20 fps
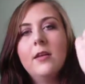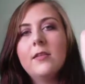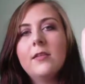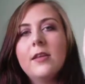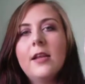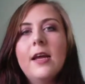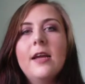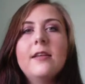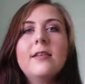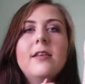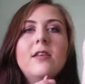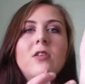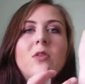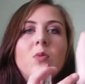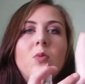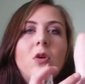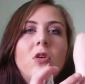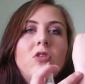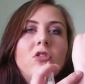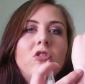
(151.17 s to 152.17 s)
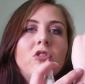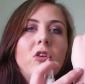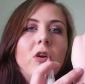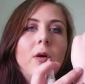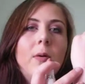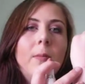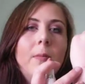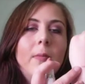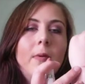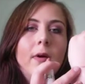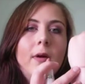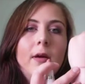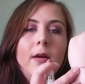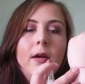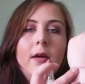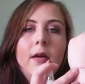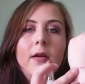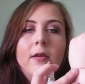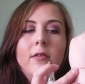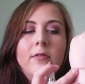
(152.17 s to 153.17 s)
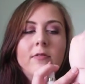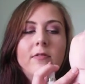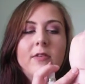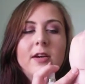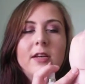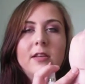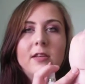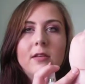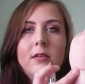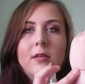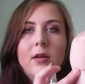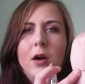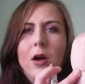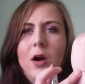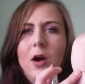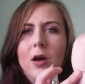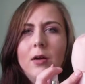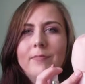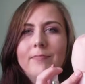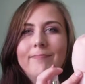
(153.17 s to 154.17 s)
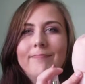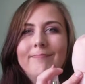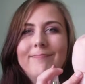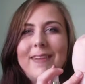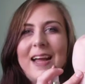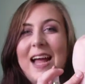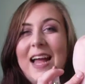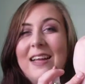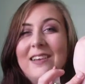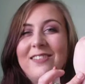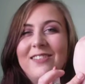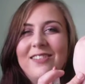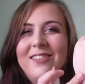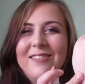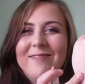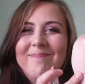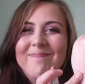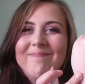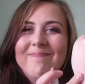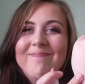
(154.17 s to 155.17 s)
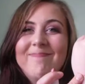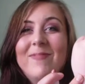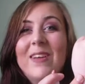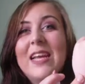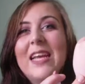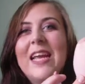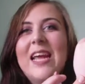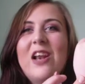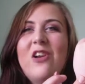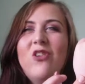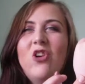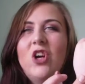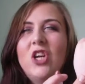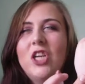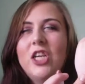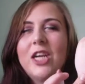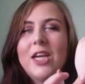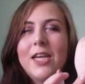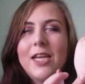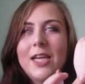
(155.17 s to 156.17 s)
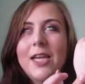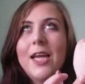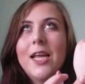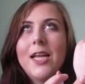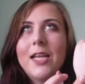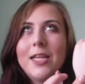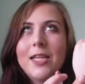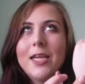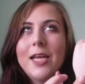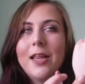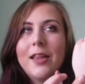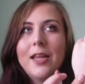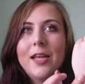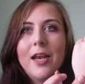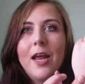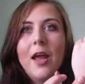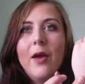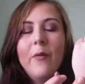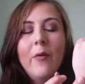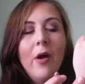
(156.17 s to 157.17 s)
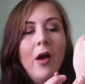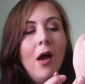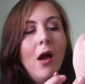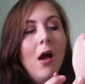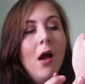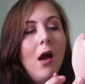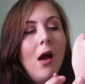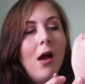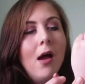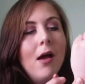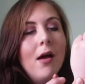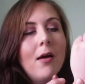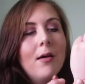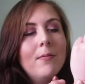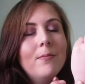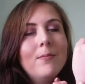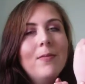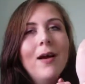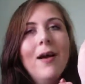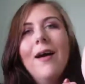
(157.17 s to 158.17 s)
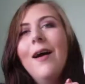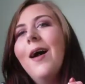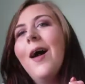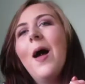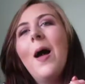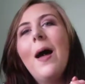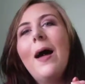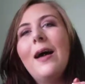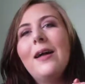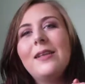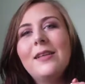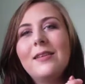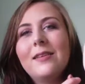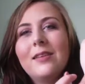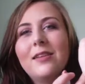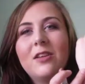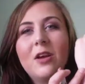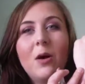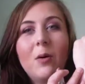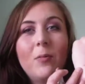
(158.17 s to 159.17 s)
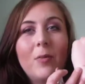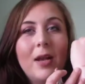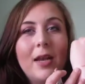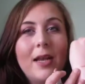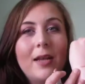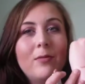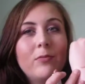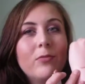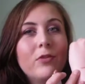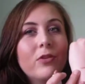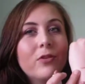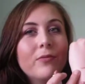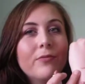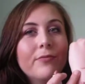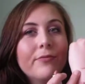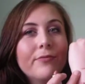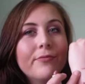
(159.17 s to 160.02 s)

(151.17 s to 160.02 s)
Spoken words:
So that is it swatched on my wrist, arm, hand. Get it right, Jada, get it together now. And this is it on my lips.